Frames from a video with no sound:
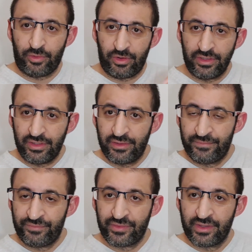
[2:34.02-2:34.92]

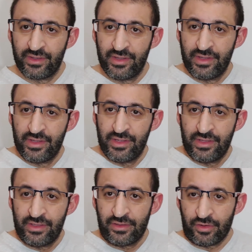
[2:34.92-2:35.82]
equal,
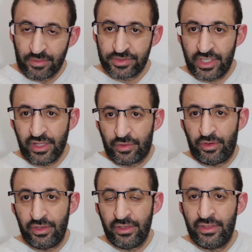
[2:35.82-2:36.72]
or
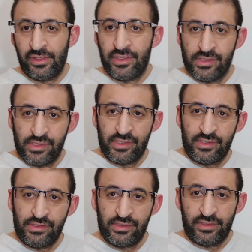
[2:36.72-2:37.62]
object equal,
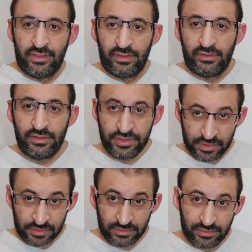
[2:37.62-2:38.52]

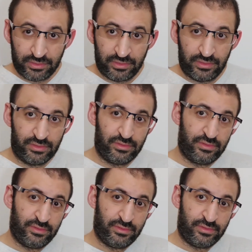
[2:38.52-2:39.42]
new
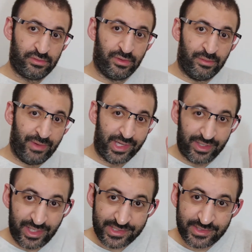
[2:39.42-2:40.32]

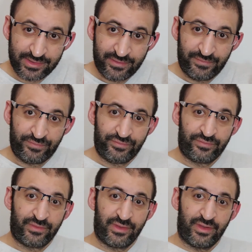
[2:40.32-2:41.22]
my class,
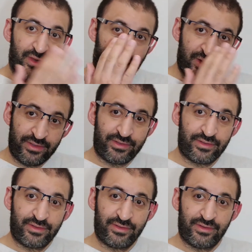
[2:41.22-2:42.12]

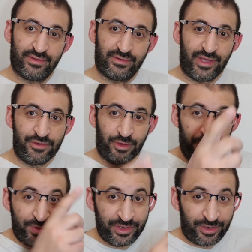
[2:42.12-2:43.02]
and
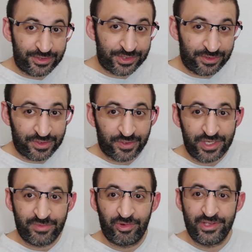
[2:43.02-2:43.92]
I will open
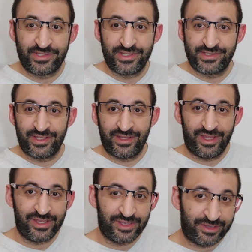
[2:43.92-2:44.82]
also curly
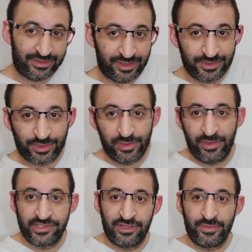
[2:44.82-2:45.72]
braces and I
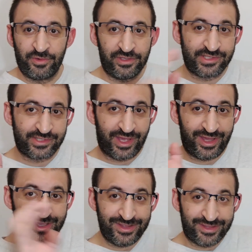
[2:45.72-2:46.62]
close curly braces and I put
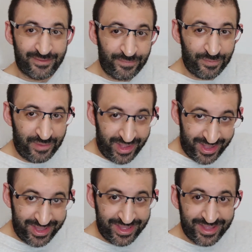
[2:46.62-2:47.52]
inside
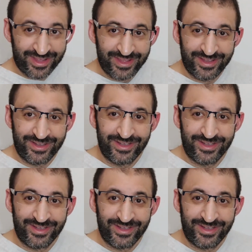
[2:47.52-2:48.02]
my